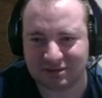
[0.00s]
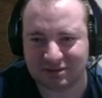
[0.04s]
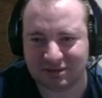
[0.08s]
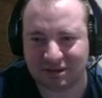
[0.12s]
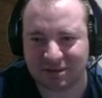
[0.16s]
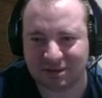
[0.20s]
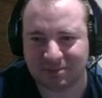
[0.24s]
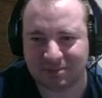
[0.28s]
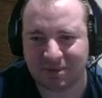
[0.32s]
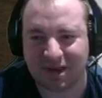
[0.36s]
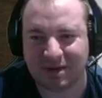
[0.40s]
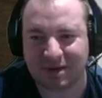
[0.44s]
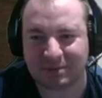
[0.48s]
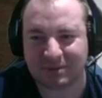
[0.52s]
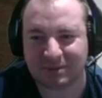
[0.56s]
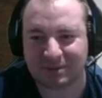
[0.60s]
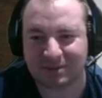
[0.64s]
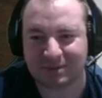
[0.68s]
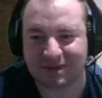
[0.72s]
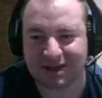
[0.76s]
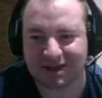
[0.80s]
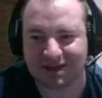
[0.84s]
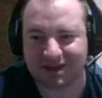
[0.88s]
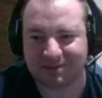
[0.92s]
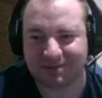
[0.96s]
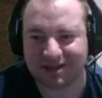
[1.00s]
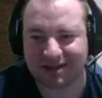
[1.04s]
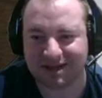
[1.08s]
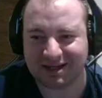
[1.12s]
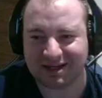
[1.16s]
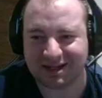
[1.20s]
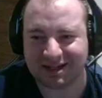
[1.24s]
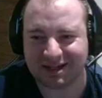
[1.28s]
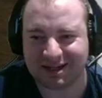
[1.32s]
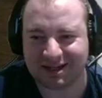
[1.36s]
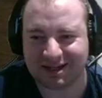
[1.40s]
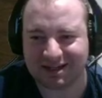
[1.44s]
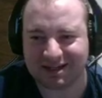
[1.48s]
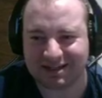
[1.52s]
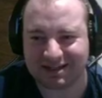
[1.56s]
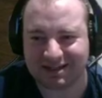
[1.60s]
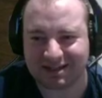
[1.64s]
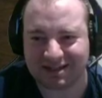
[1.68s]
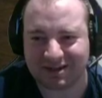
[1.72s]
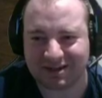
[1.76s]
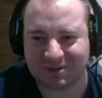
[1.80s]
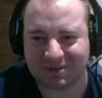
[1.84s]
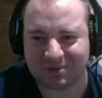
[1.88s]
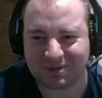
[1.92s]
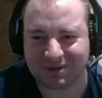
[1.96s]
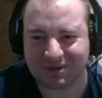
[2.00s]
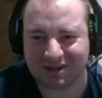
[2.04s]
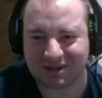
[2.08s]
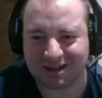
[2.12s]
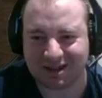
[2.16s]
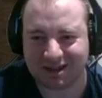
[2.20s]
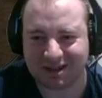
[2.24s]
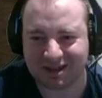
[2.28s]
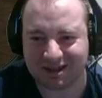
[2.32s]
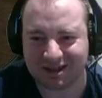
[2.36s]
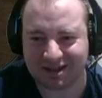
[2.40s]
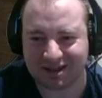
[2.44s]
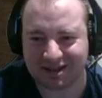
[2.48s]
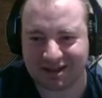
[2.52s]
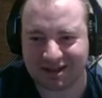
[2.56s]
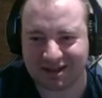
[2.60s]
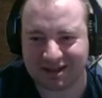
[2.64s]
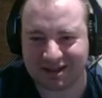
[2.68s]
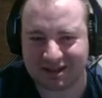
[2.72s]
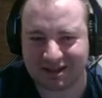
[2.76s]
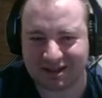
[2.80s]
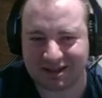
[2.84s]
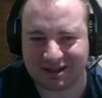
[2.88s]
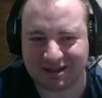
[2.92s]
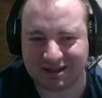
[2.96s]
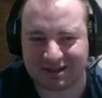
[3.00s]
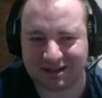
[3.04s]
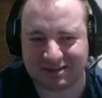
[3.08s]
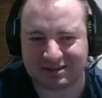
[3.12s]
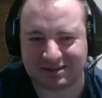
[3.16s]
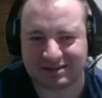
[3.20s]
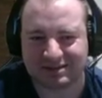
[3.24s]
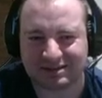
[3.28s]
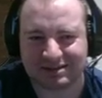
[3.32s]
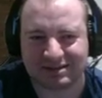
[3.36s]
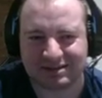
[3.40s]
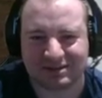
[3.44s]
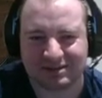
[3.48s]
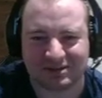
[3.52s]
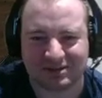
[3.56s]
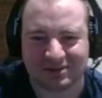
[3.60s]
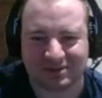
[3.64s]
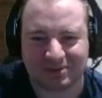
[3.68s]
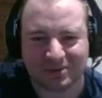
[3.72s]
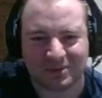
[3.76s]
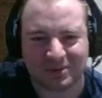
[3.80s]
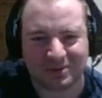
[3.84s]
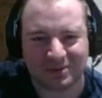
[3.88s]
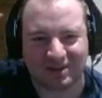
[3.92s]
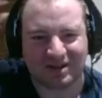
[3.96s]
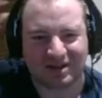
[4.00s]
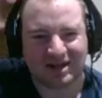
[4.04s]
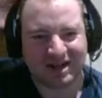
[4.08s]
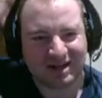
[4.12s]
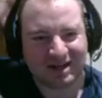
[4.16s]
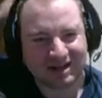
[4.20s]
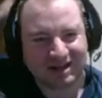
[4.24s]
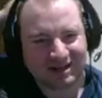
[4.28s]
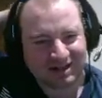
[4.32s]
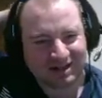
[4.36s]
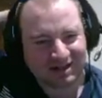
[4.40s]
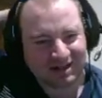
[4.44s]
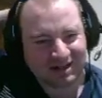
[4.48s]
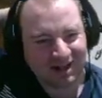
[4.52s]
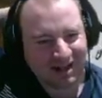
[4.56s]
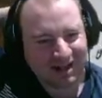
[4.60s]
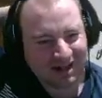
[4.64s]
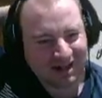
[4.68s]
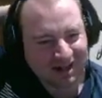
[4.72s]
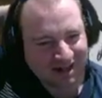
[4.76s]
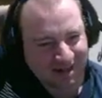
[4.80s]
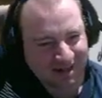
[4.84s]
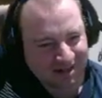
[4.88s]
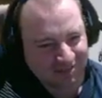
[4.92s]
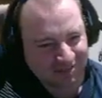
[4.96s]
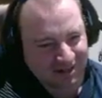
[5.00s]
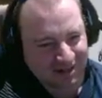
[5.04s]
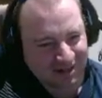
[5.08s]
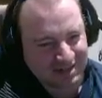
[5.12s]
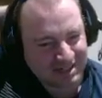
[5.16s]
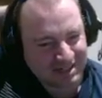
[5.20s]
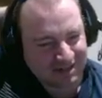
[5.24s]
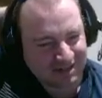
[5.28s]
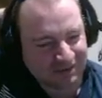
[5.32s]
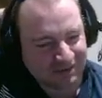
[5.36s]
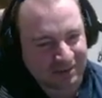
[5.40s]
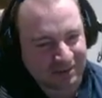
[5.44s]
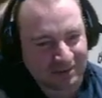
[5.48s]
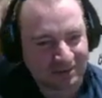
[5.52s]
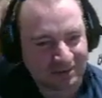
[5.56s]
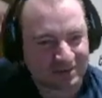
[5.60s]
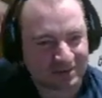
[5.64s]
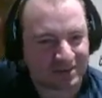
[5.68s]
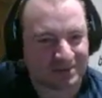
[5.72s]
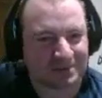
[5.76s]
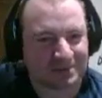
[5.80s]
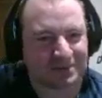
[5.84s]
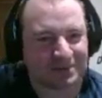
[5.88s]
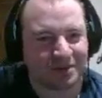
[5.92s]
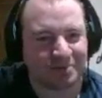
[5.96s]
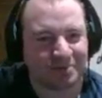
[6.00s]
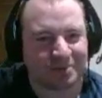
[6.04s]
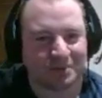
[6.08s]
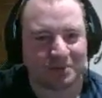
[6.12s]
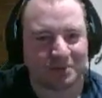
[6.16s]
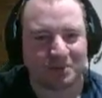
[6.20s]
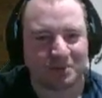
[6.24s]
But I wouldn't recommend it to nobody. You're more than likely to die, because if you're still on the pull